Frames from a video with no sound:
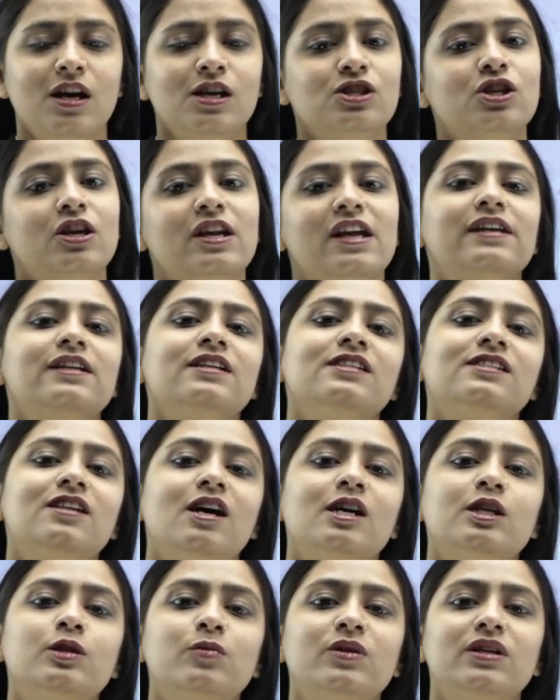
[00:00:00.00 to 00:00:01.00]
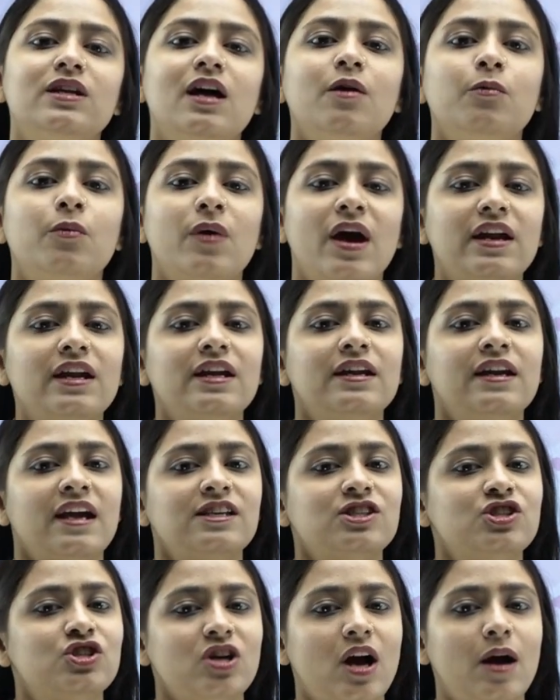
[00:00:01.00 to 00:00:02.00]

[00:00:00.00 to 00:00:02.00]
So let us start with our very next